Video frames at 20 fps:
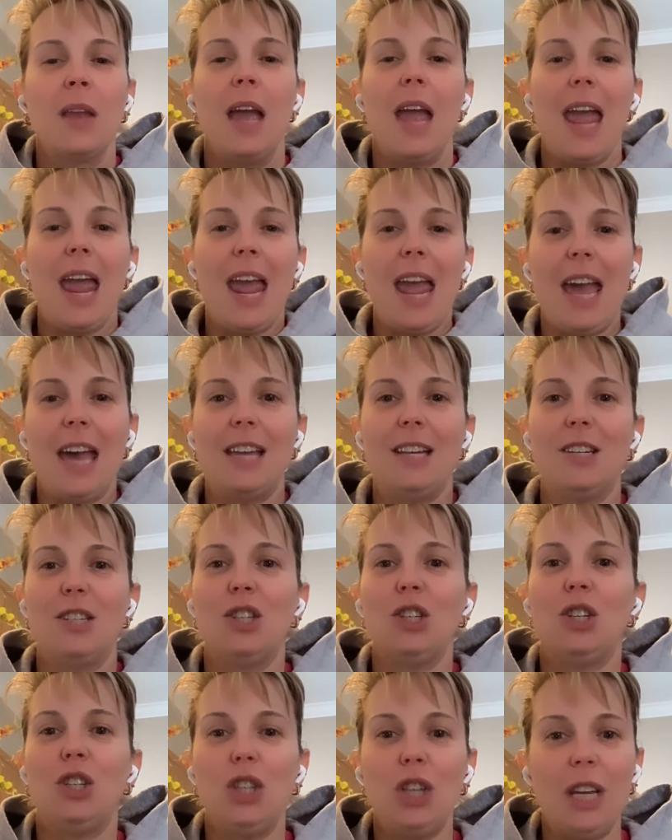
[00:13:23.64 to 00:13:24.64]
And
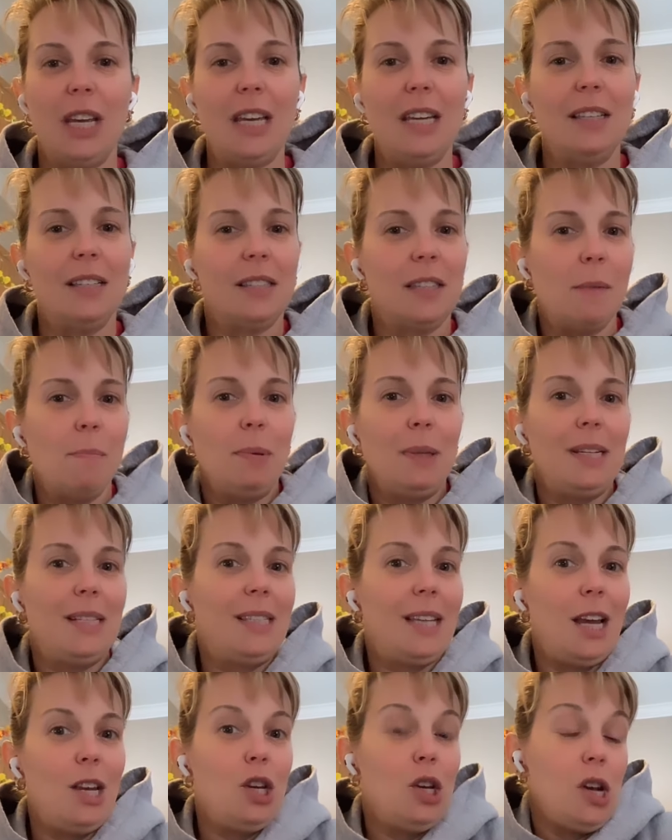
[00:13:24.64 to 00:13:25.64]
she simply
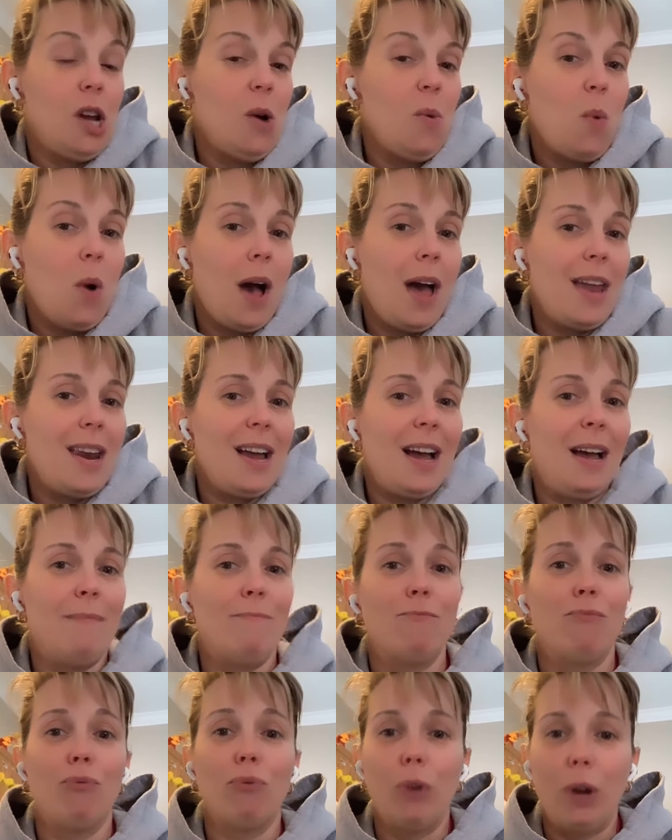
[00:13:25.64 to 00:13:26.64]
said, you know what?
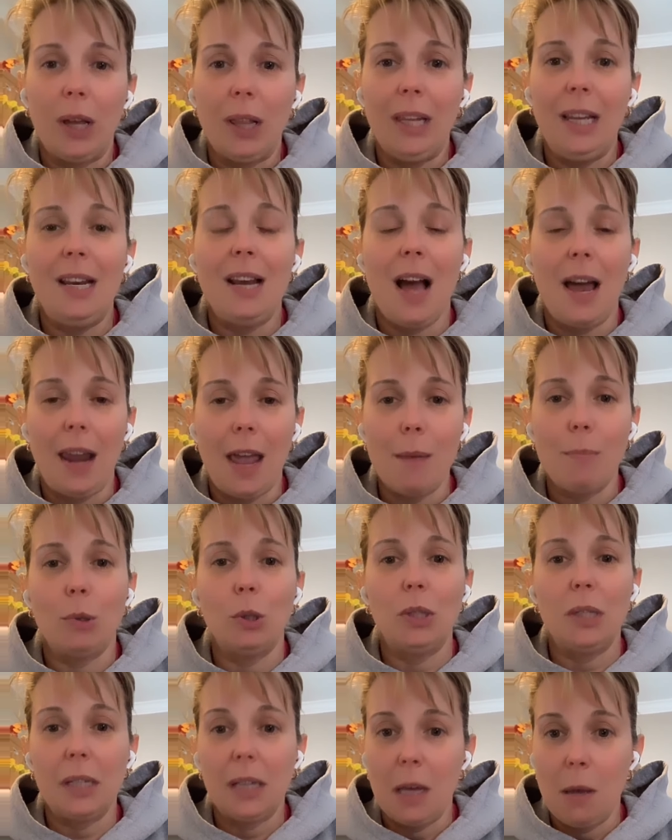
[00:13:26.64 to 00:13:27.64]
I'm really not able
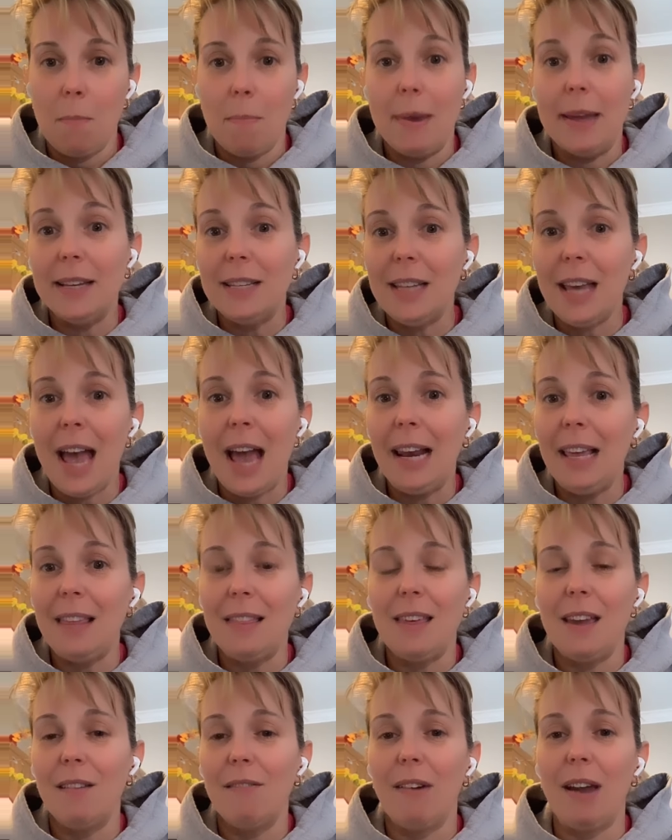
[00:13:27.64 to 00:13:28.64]
to commit to
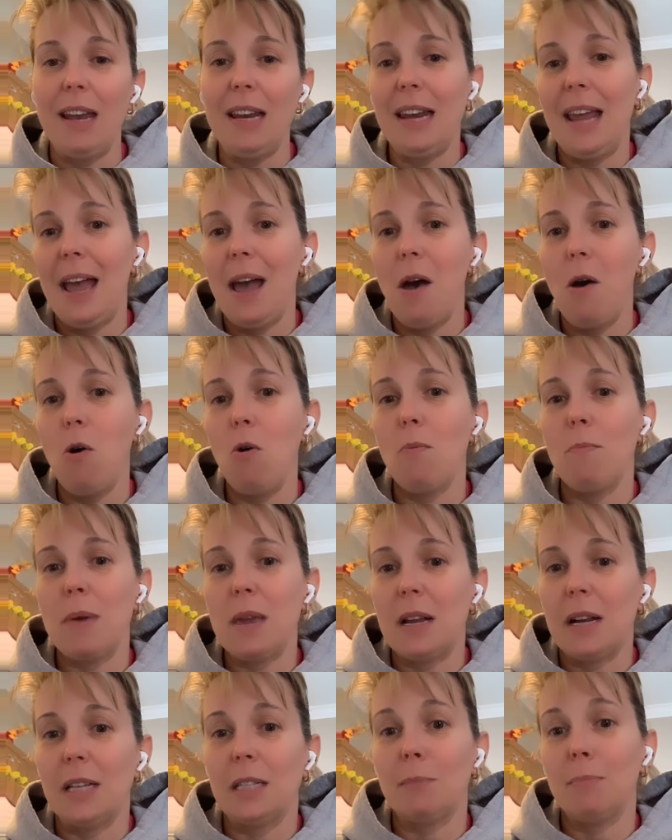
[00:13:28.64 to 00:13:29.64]
anything right now
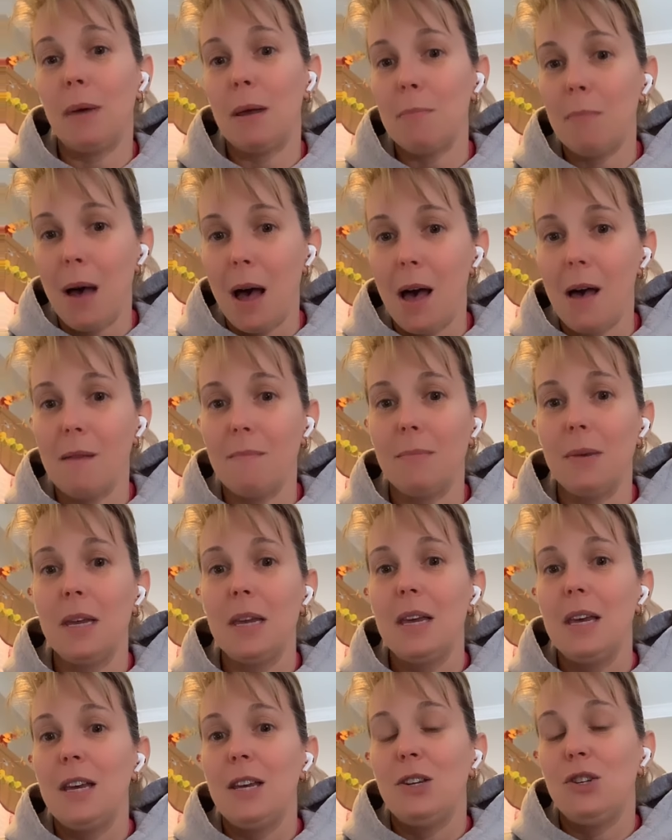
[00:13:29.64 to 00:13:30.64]
because my mom
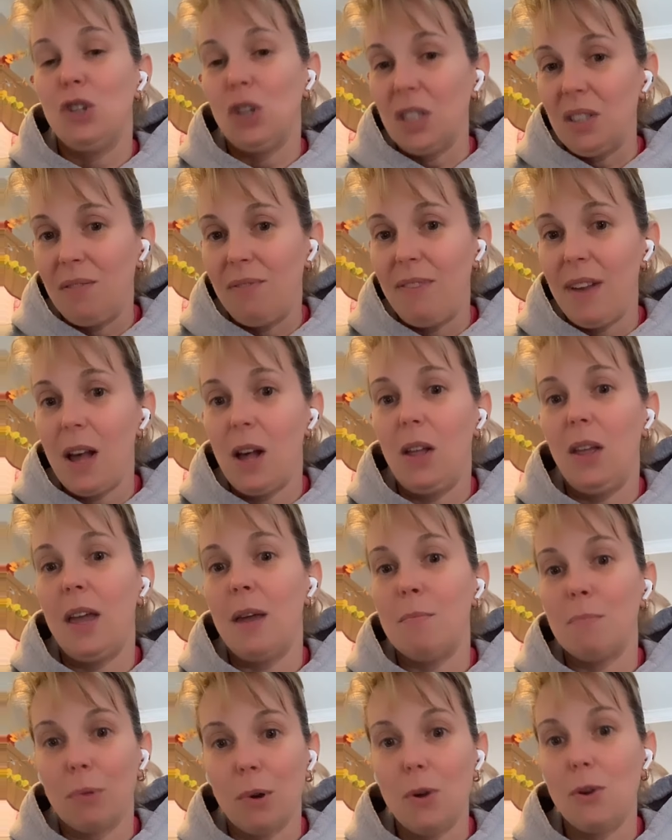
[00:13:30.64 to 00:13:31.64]
just fell
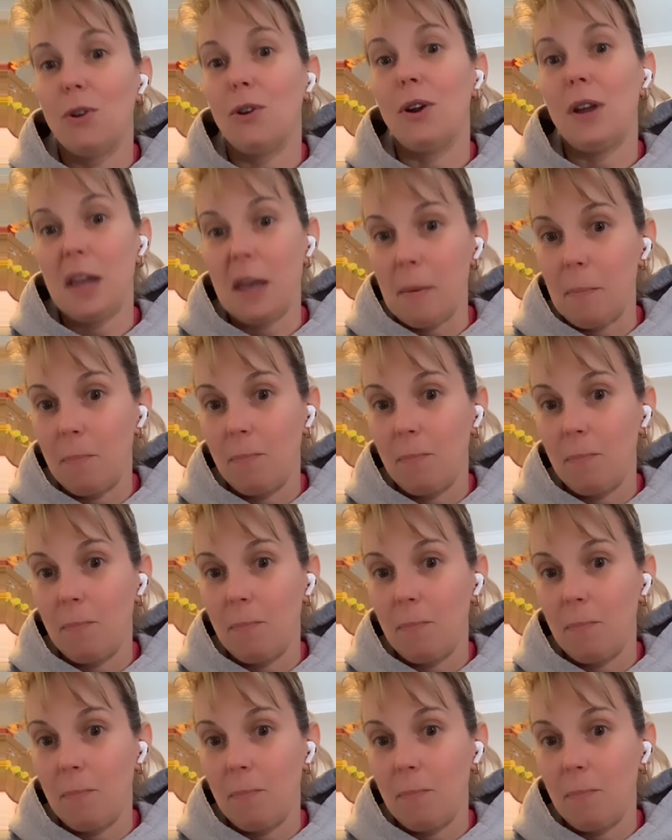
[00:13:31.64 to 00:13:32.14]
and broke her hip.